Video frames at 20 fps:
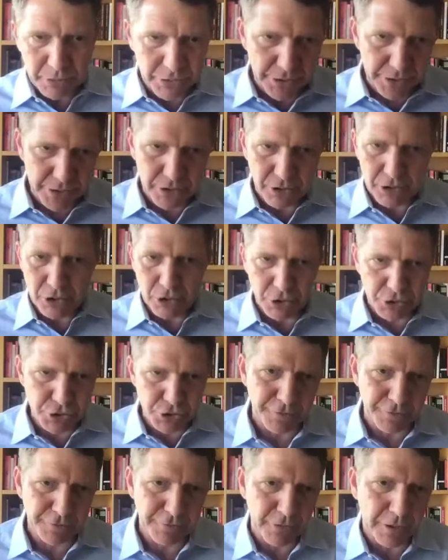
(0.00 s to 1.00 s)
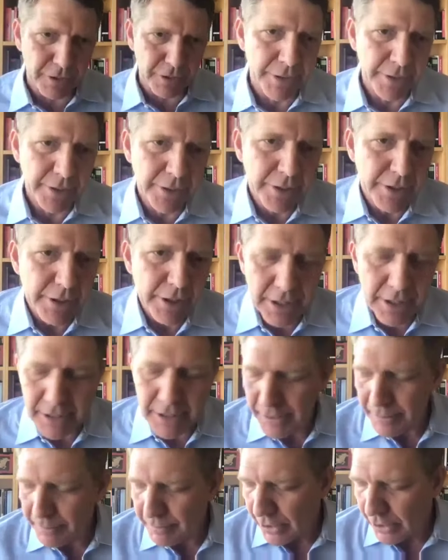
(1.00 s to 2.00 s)
political culture from
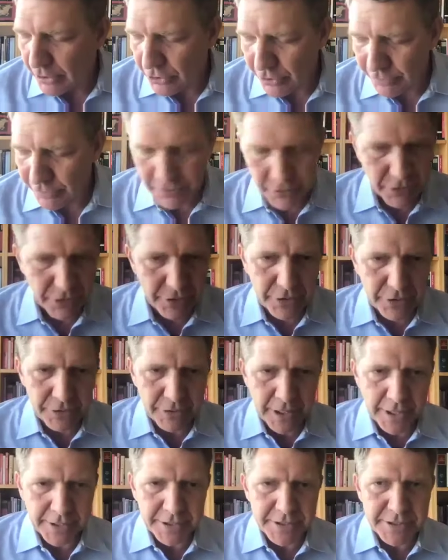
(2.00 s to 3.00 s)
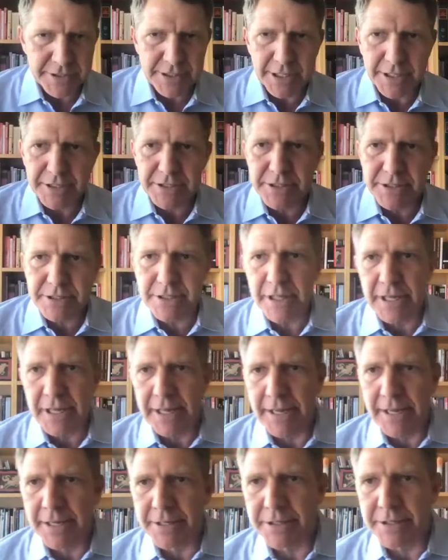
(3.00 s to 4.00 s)
um, all over the United States,
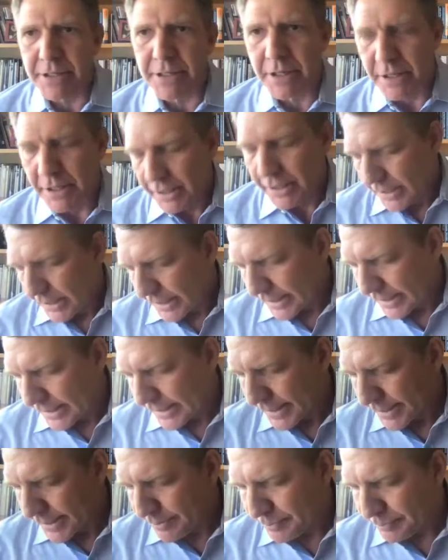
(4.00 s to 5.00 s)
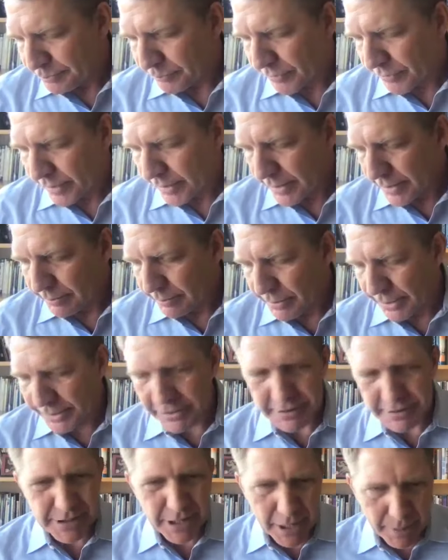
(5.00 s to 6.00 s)
and um, but
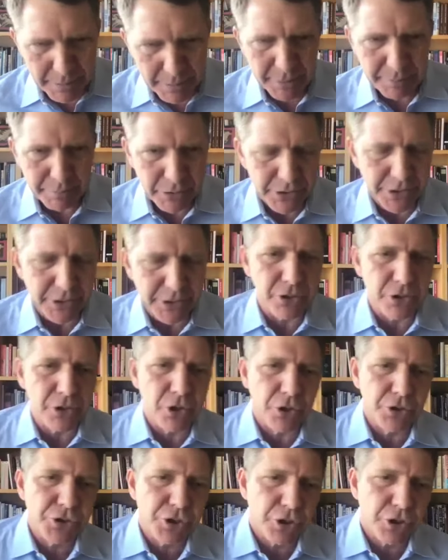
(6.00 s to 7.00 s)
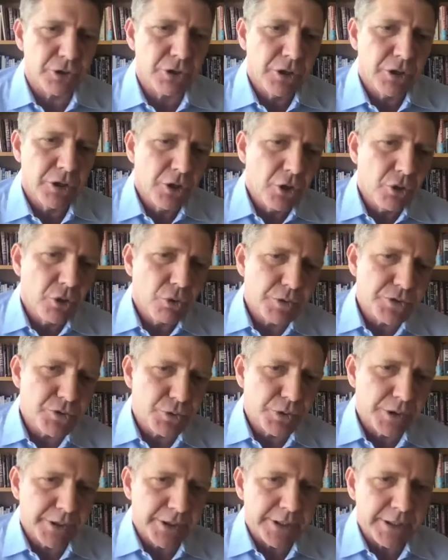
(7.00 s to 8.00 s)
the dominant political culture was
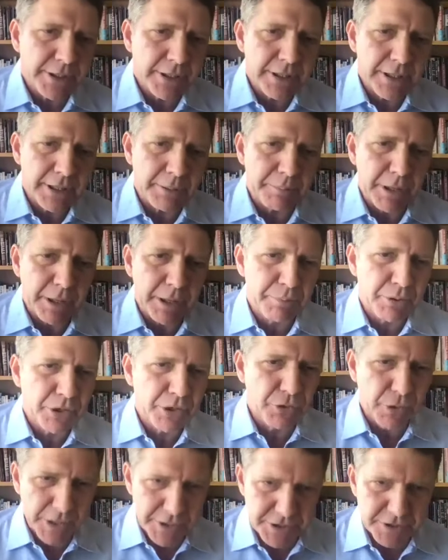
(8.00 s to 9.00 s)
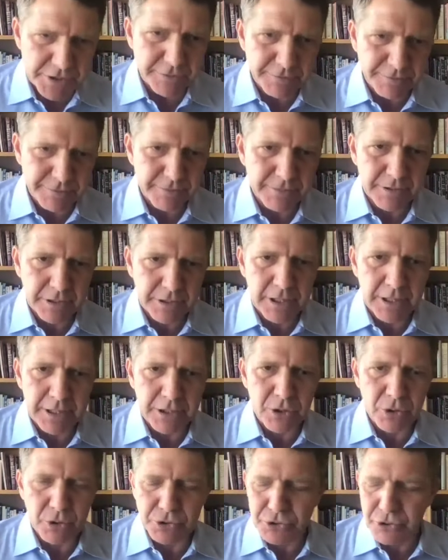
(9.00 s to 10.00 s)
really a, a progressive uh,
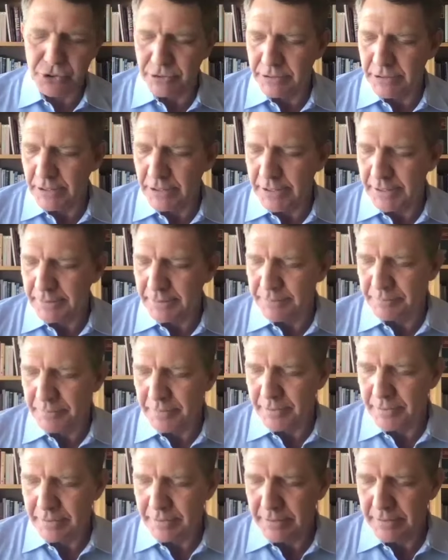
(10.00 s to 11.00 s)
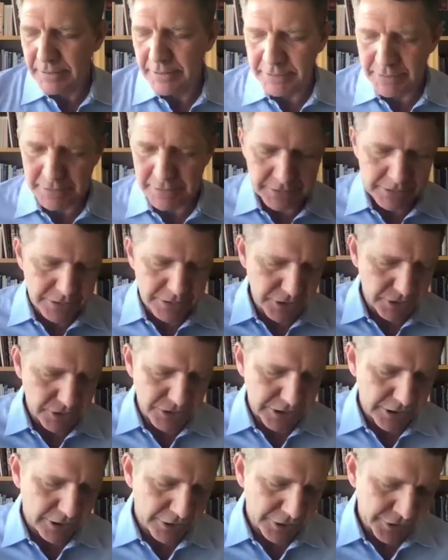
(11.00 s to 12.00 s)
culture. Um, the
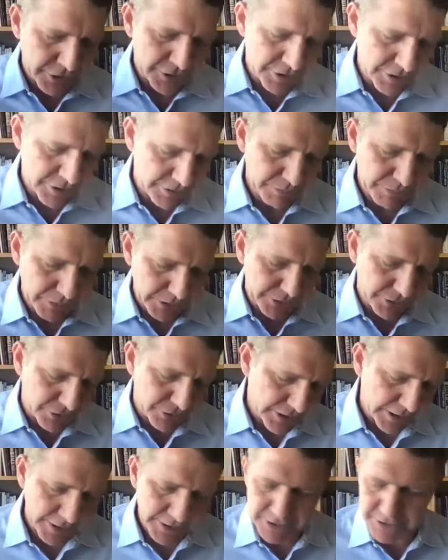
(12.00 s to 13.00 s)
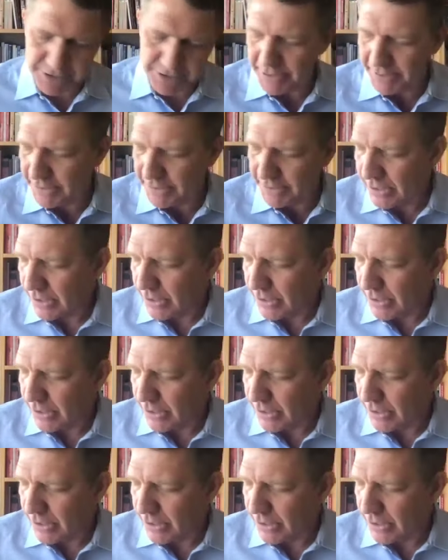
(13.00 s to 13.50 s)
sociologist, political scientist, I